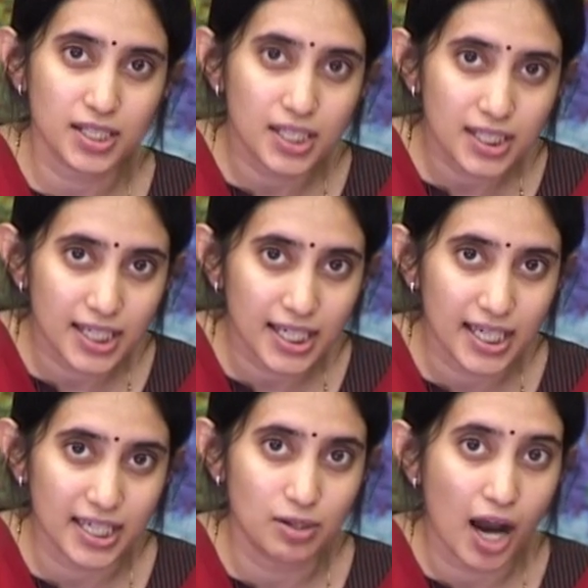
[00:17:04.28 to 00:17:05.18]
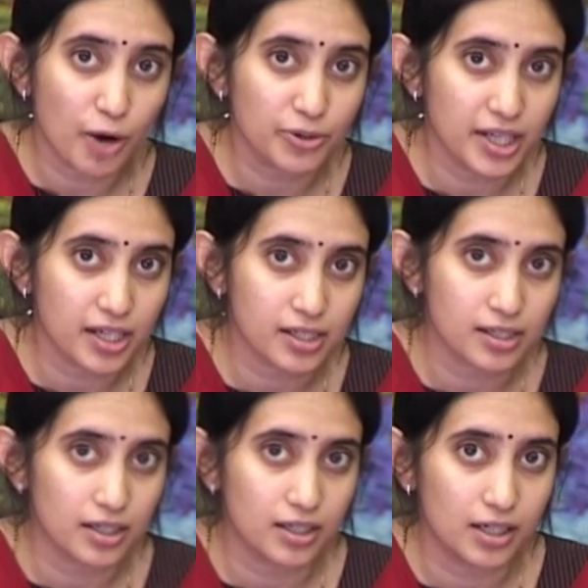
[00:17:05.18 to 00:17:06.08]
are thinking and how they're
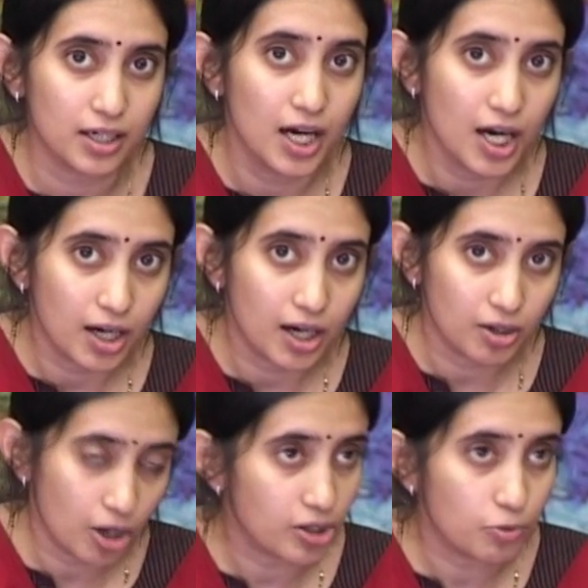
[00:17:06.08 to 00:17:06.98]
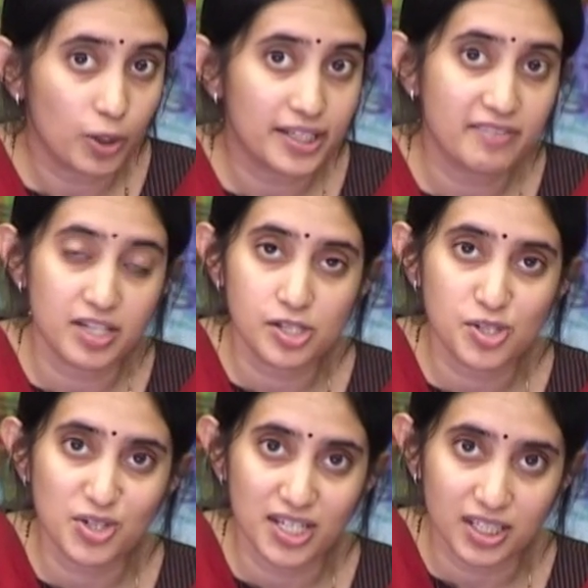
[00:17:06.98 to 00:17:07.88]
uh, uh, or what they've
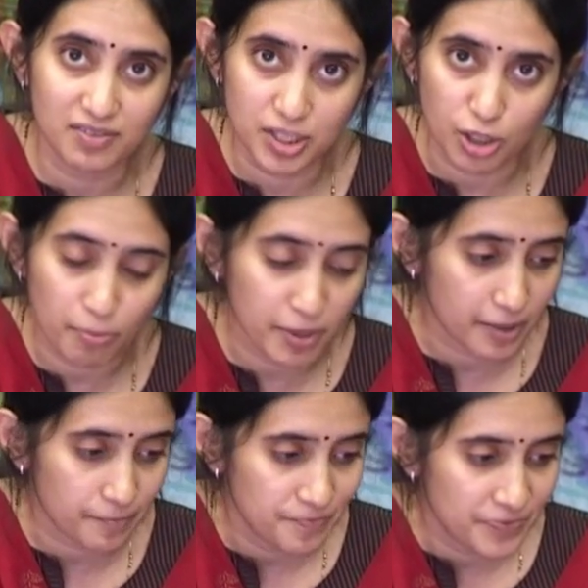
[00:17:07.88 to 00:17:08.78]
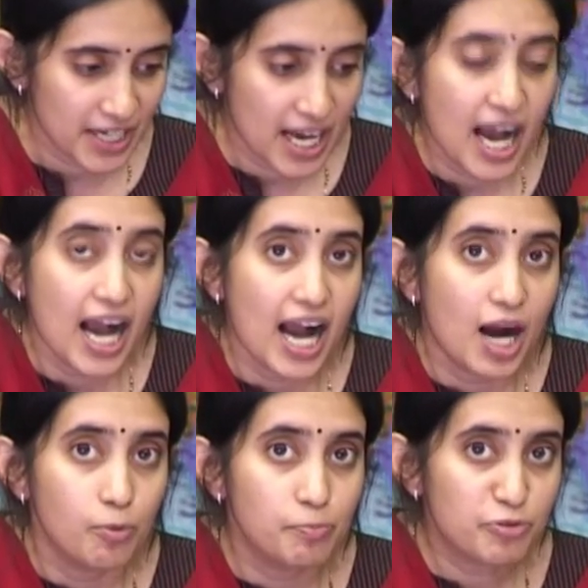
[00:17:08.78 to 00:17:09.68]
understood in a given topic.
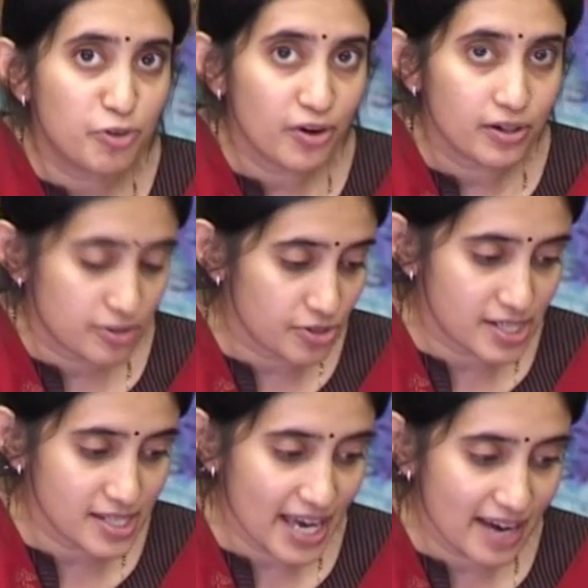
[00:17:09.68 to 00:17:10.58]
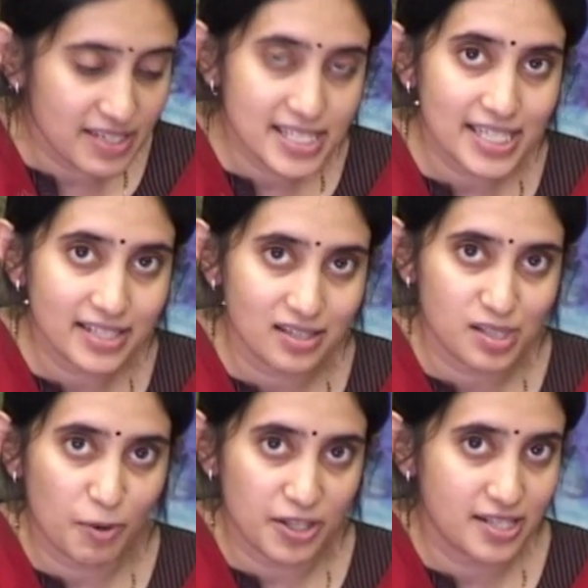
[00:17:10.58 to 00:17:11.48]
Before, so since I haven't seen the
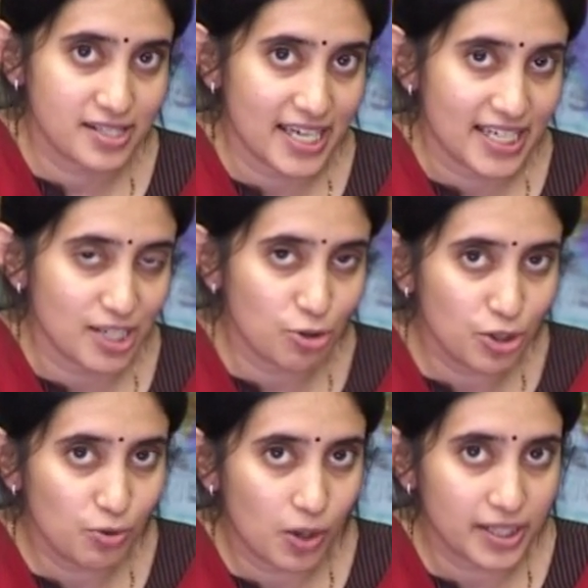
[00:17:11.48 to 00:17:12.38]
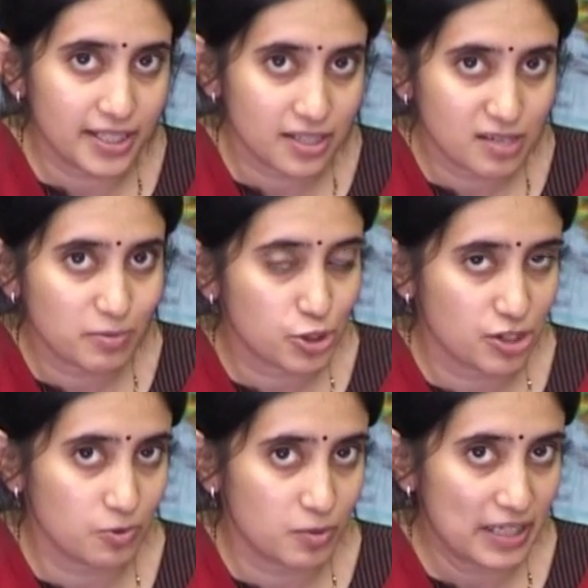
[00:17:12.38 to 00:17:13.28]
responses yet, I don't know what the
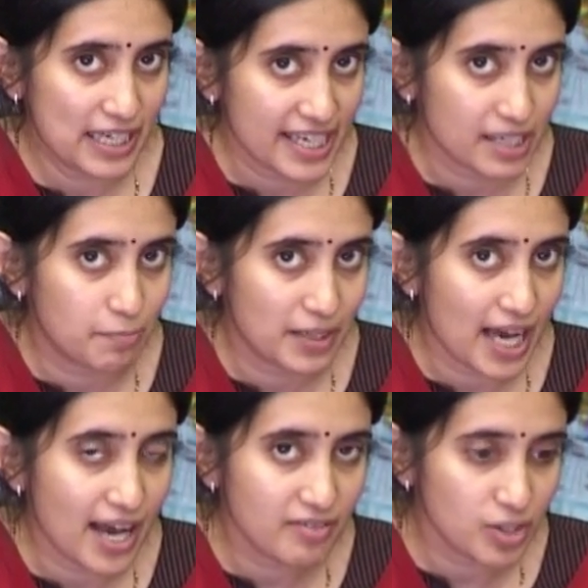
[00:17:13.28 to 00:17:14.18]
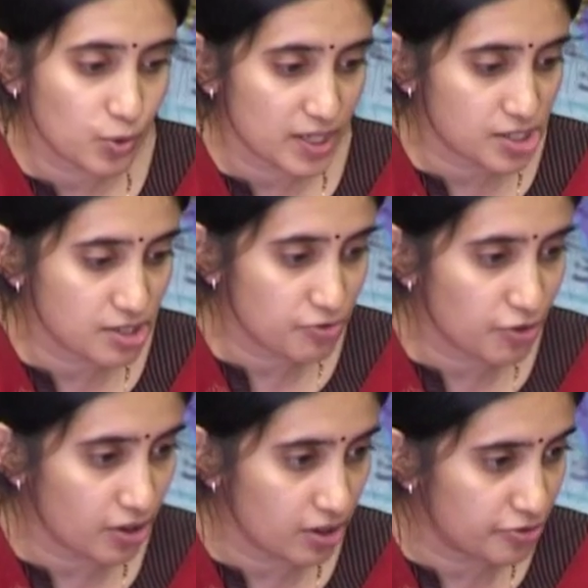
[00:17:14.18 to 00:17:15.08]
distribution would be like, but I have a question
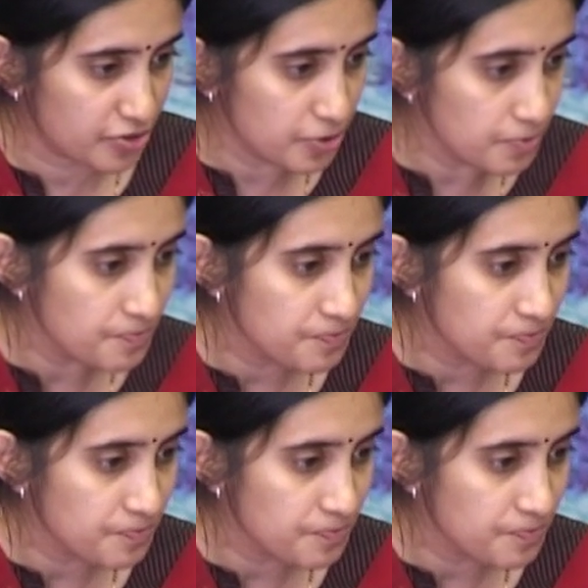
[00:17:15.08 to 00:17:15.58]
for all of you.